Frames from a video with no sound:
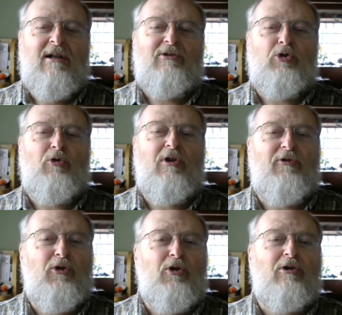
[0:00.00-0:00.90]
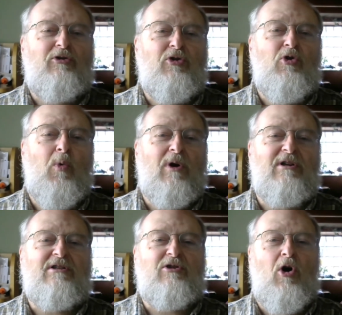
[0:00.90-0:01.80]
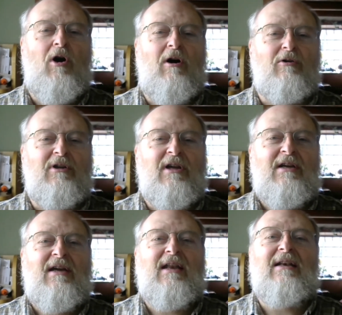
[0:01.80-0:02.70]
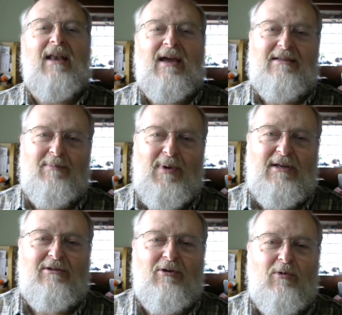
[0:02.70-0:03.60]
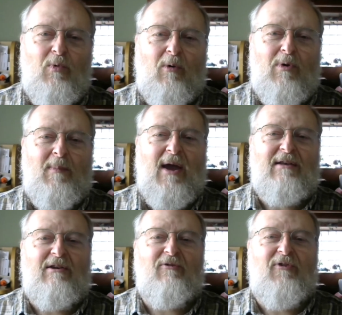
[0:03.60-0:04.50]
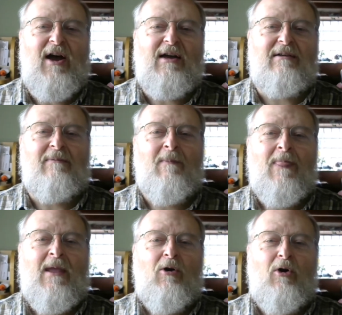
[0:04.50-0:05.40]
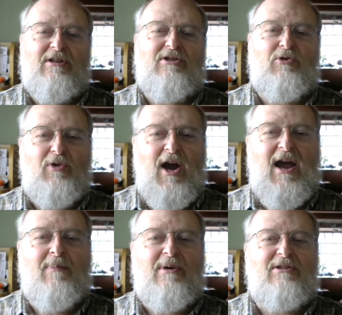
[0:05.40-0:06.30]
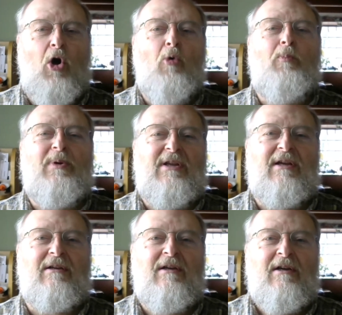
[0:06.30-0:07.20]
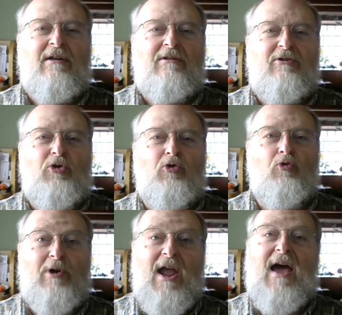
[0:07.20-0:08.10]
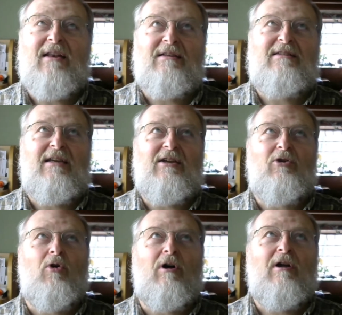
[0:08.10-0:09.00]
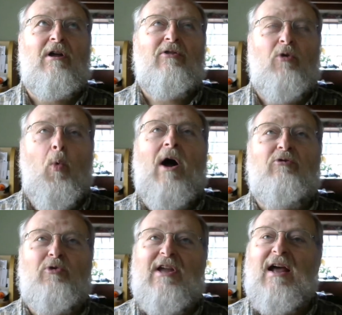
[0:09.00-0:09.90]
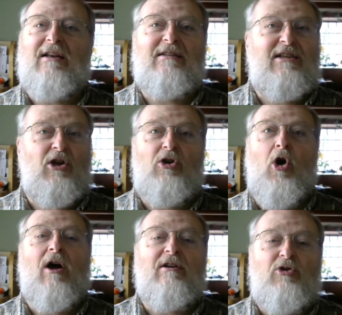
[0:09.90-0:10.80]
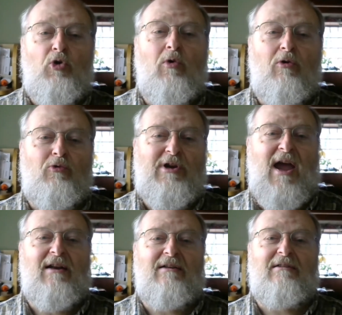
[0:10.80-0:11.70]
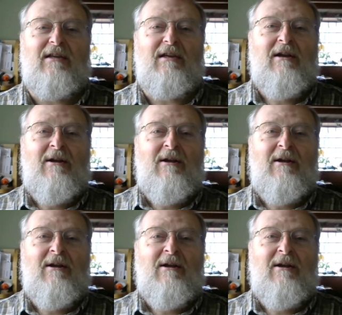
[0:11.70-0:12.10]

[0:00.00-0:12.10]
to refer to what is called enlightenment, or what we might define or describe as opening to reality, or the one reality, a non dual reality.